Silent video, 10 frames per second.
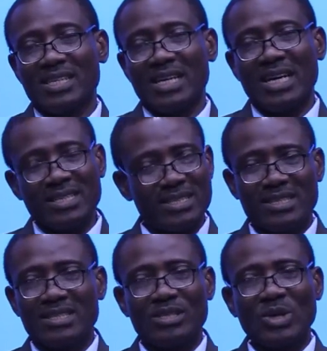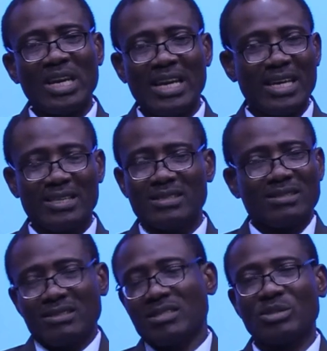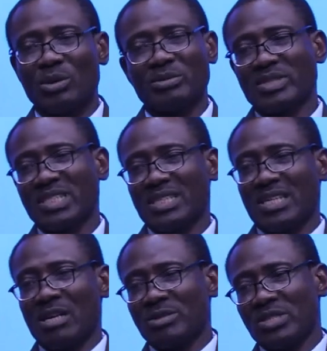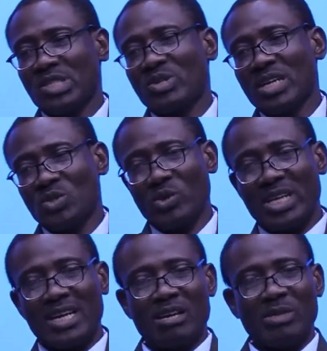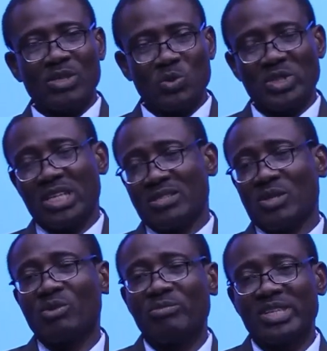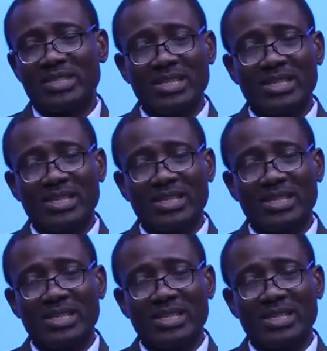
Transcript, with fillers: And you are like, no, I'm still trying to gather my 2,000 complete.